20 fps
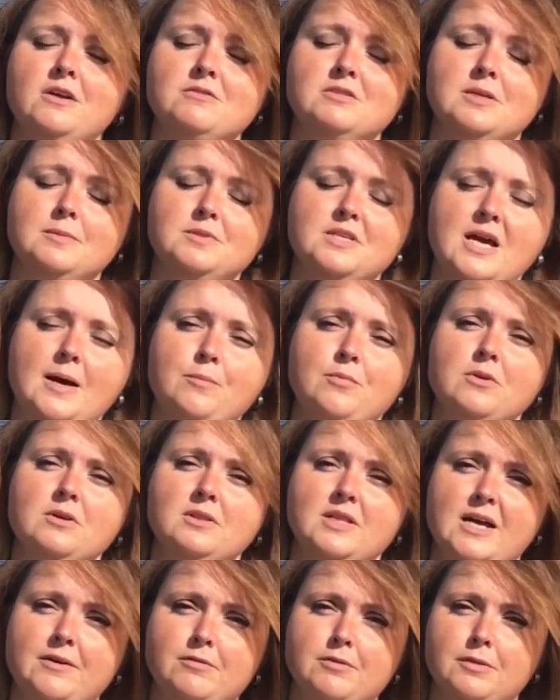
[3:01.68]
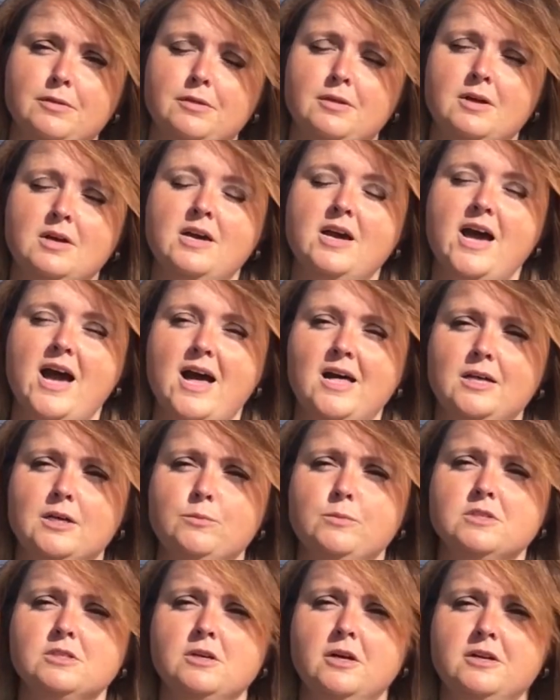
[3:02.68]
of September 11th, Alan
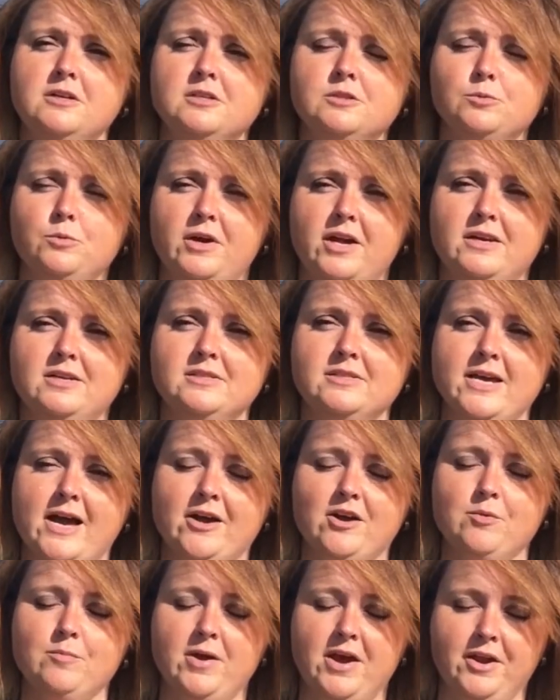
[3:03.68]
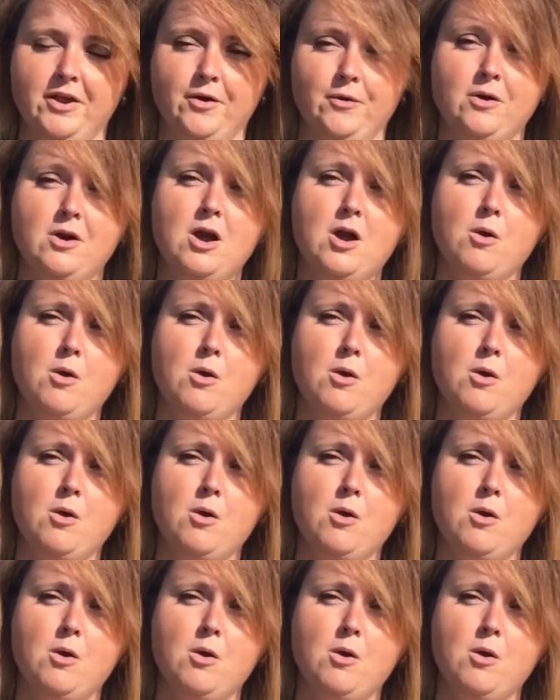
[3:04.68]
was on his way to Sacramento,